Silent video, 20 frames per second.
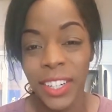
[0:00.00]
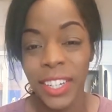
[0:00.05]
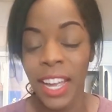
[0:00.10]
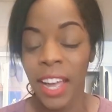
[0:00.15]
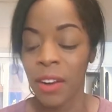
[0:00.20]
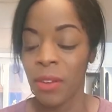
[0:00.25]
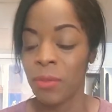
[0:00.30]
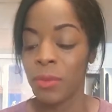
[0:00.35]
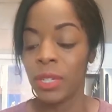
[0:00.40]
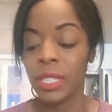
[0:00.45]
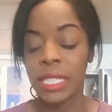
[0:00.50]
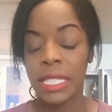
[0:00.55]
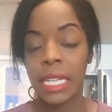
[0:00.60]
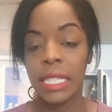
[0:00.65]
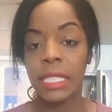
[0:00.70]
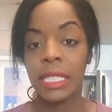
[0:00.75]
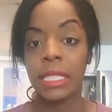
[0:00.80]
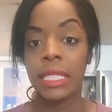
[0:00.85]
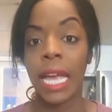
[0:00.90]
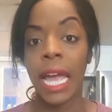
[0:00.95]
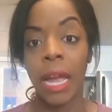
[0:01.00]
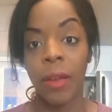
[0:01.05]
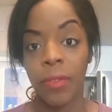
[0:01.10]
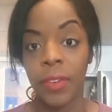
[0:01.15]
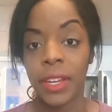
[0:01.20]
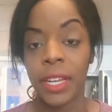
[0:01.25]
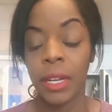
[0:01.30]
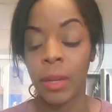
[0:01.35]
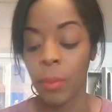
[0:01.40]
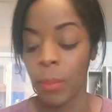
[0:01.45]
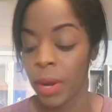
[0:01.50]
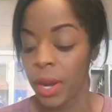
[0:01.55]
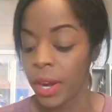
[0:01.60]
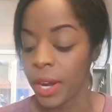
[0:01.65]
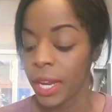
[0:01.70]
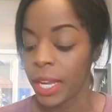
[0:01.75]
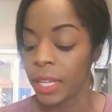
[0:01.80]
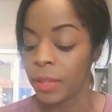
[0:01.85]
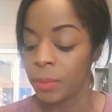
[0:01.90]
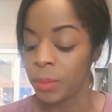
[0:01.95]
I don't want to say just African
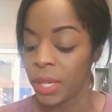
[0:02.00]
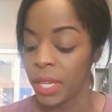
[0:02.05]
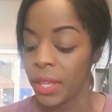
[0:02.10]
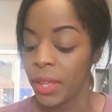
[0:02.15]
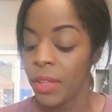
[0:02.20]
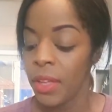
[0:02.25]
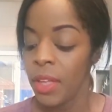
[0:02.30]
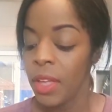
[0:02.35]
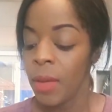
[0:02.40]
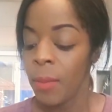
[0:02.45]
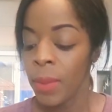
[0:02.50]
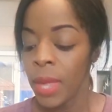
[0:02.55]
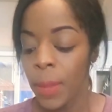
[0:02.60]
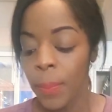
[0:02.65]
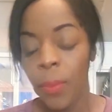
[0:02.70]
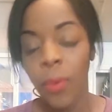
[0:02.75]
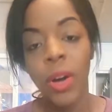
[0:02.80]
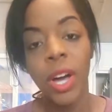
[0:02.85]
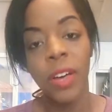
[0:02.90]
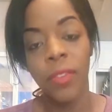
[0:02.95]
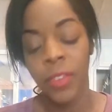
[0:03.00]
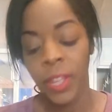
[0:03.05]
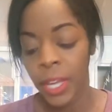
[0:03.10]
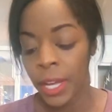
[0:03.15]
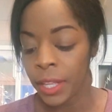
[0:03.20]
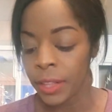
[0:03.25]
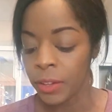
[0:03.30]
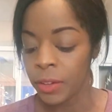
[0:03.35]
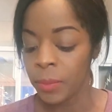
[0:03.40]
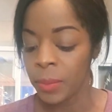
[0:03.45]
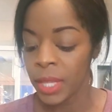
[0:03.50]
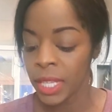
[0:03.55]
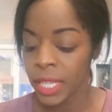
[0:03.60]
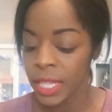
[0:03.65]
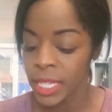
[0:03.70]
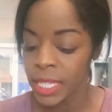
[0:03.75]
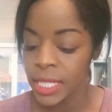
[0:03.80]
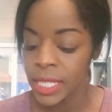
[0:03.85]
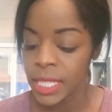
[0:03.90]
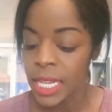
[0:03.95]
American, but people of color,
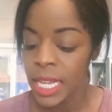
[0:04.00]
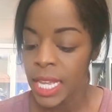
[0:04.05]
because